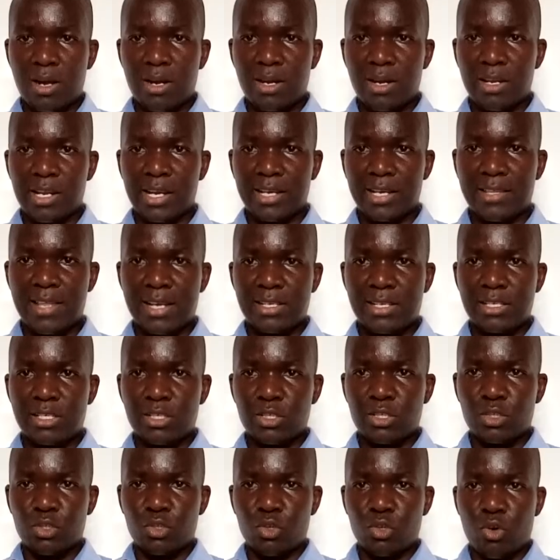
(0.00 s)
like that.
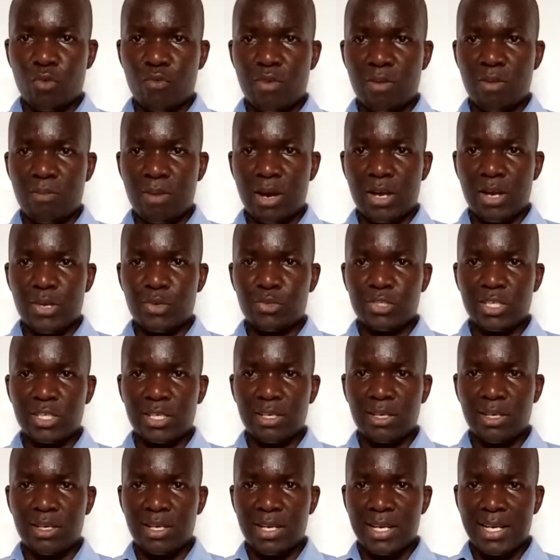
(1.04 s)
November, you see,
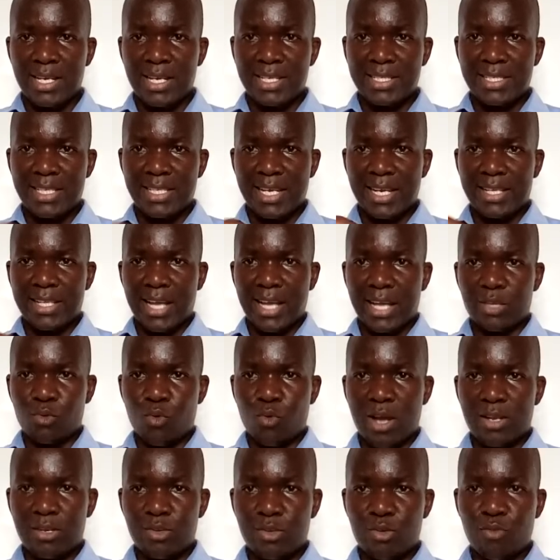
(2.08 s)
10 and
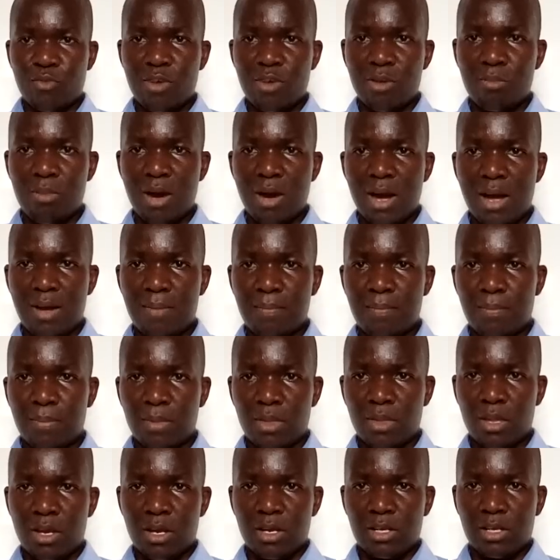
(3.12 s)
1, November.
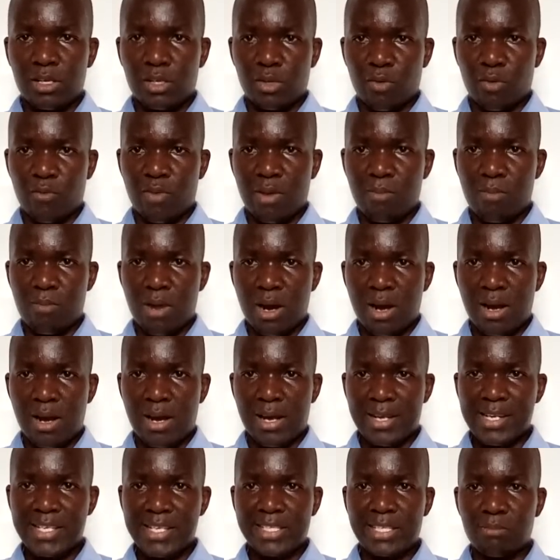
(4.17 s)

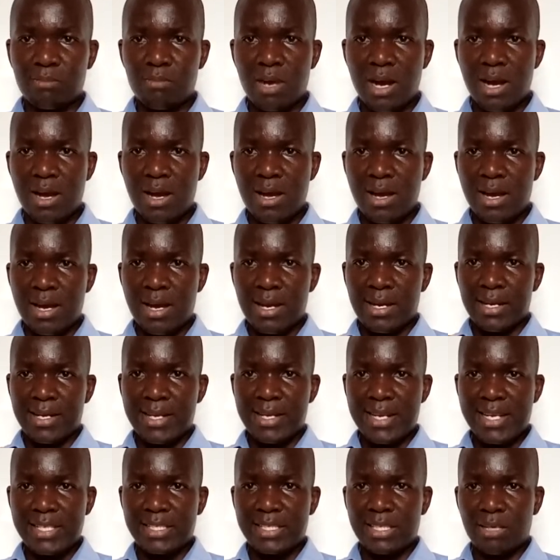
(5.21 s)
December,
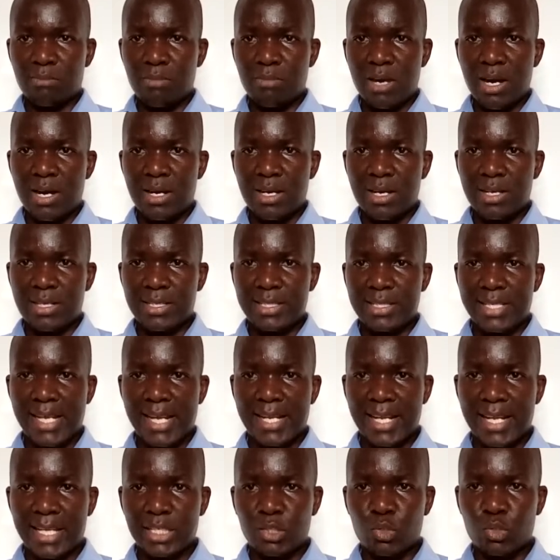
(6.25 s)
10
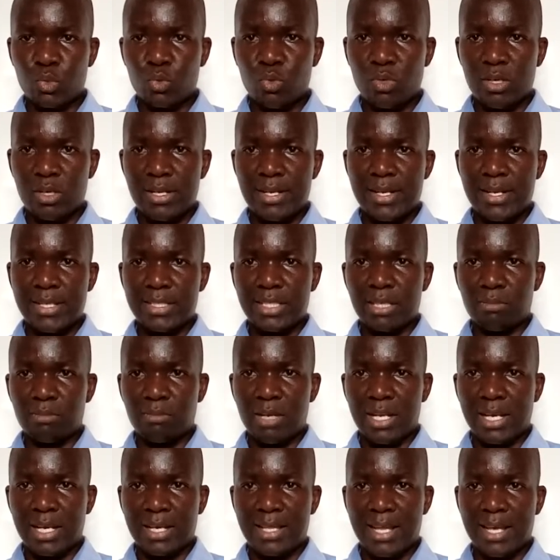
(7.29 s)
and 2, December,
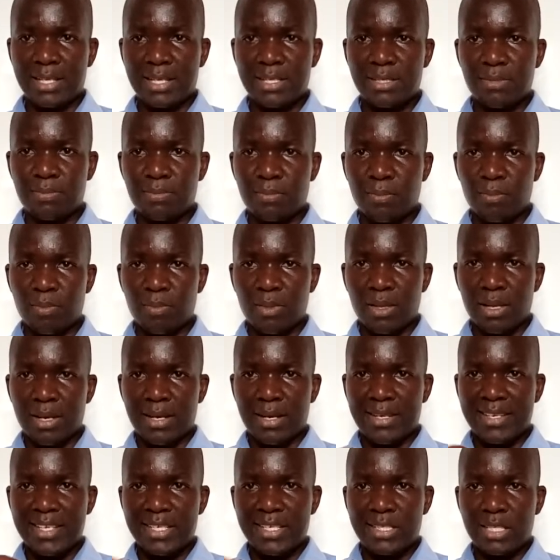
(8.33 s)
like
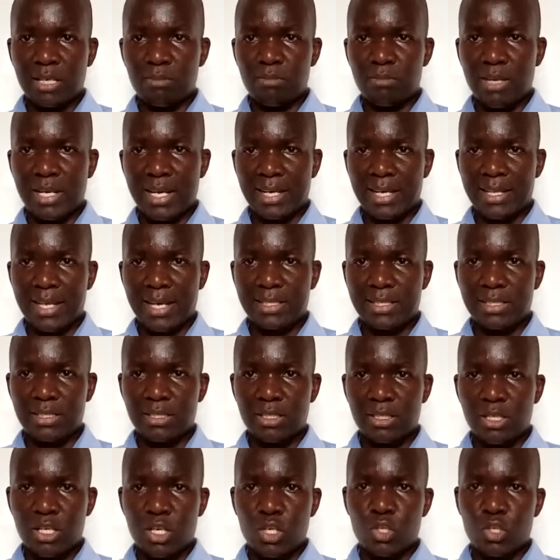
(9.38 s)
that.
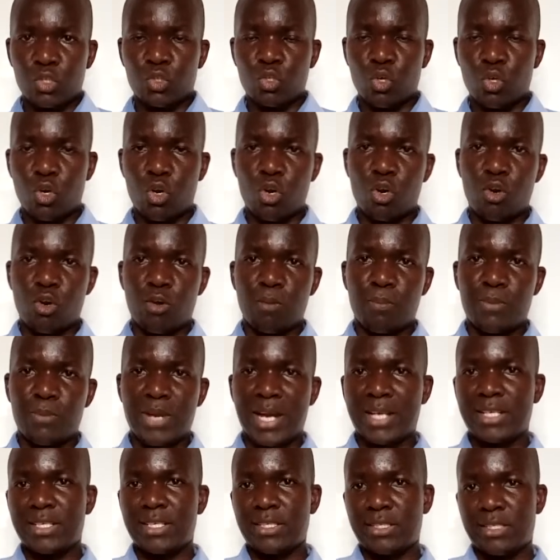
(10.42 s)
So
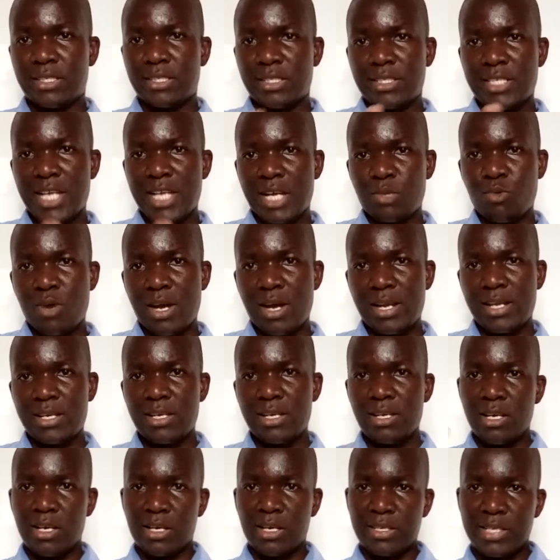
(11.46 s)
practice. January,
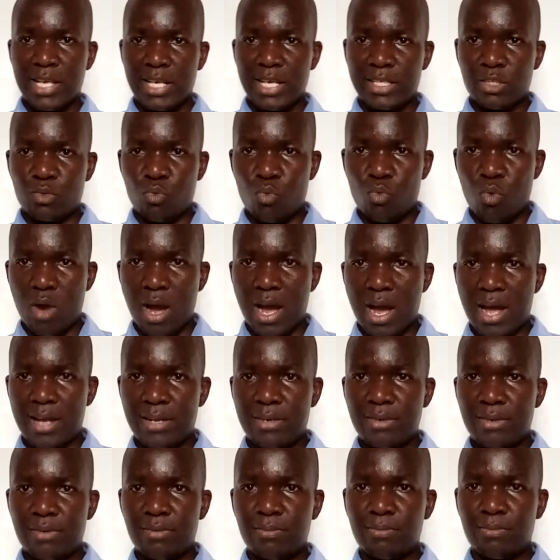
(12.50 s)
just
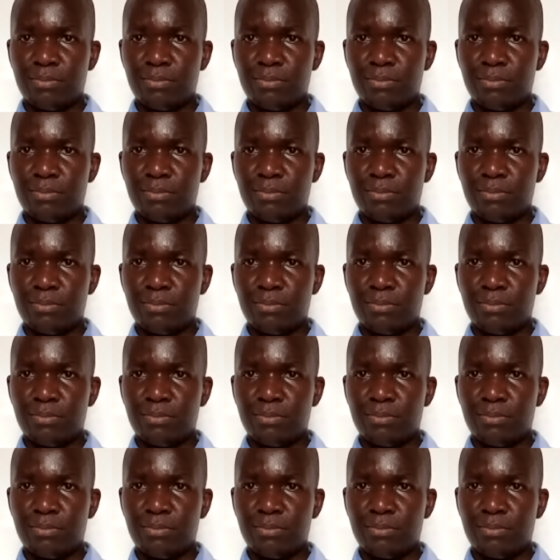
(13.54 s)
1.